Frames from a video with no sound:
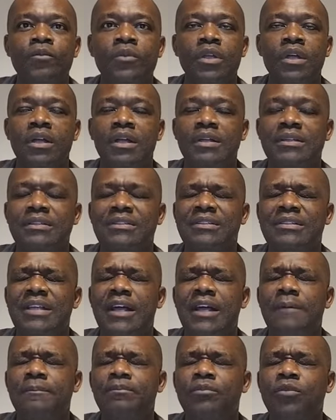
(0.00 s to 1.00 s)
and uh,
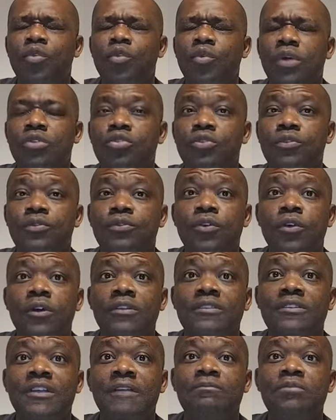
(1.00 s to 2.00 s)
Psalm 124.
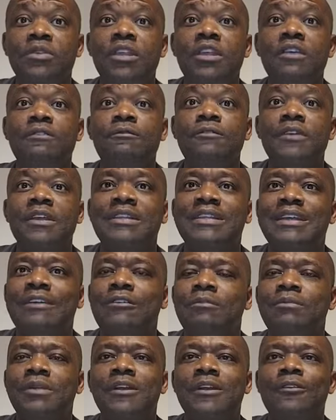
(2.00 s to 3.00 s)
It says, If it had
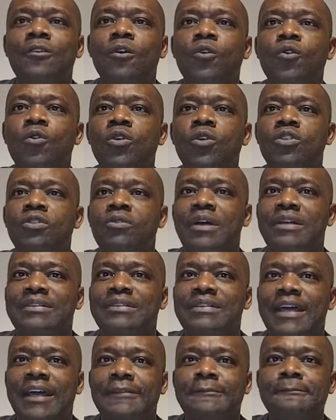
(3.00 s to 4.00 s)
not been the Lord who was on our
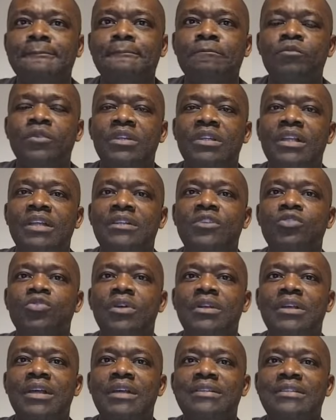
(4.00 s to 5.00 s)
side, that is
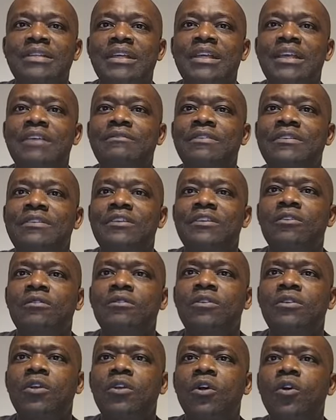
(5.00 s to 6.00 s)
when I say, If it had not
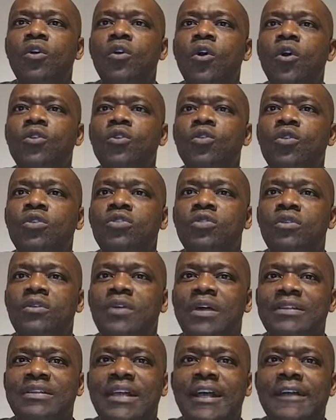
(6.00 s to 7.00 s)
been the Lord God who was on
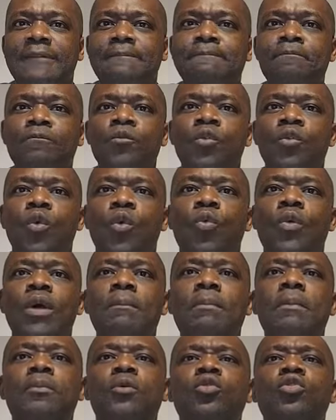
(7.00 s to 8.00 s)
our side, when
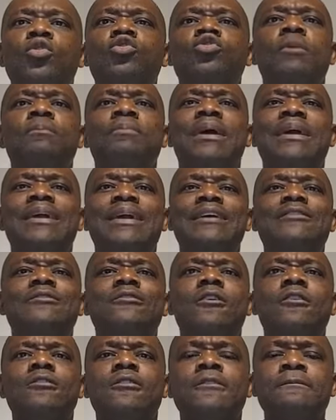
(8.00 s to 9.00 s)
people rose up
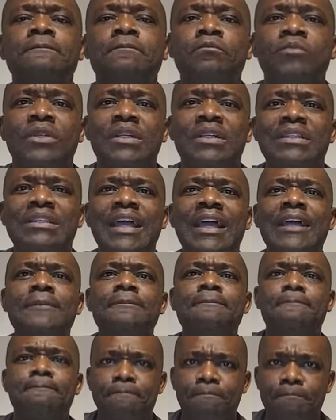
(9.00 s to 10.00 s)
against us,
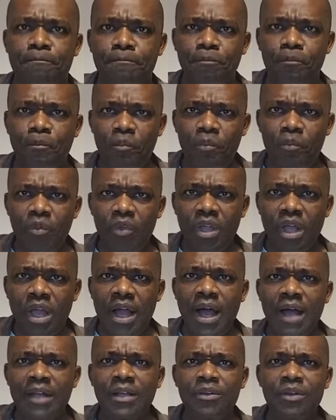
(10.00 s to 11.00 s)
then,
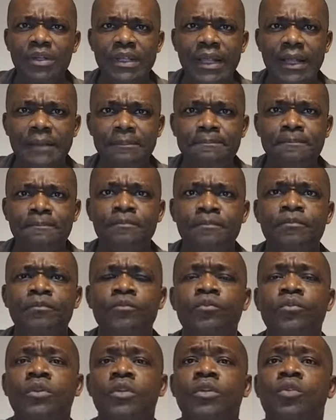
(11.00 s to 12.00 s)
hallelujah,
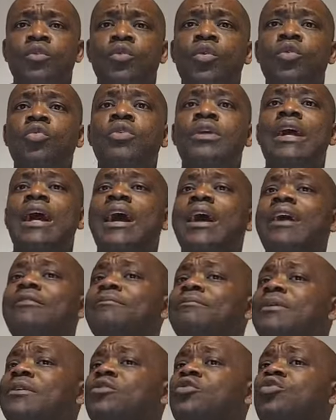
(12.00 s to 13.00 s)
we would
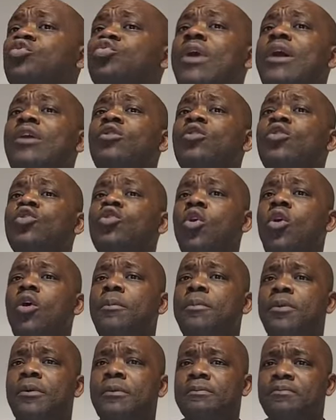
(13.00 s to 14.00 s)
have been swallowed
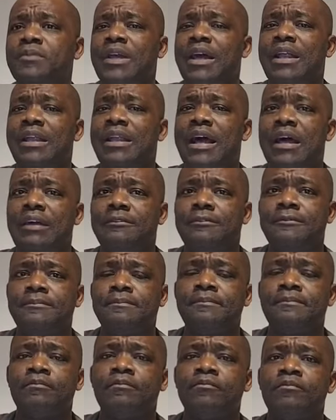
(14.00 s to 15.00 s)
up alive.
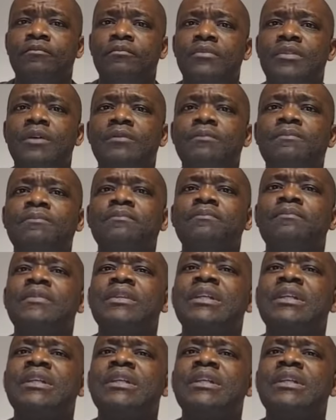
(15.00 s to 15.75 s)
Then,